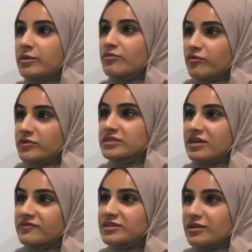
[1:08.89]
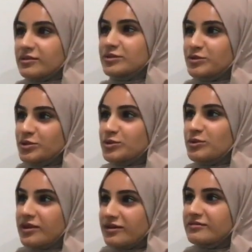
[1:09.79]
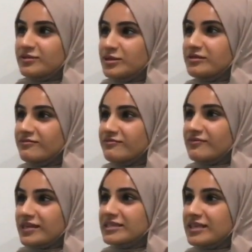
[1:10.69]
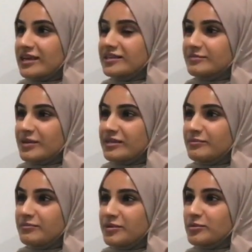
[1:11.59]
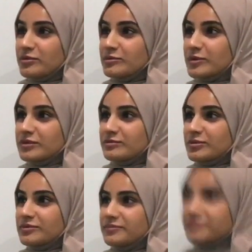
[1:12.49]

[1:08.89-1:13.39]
before the service starts to ensure that you can vaccinate as many people as possible.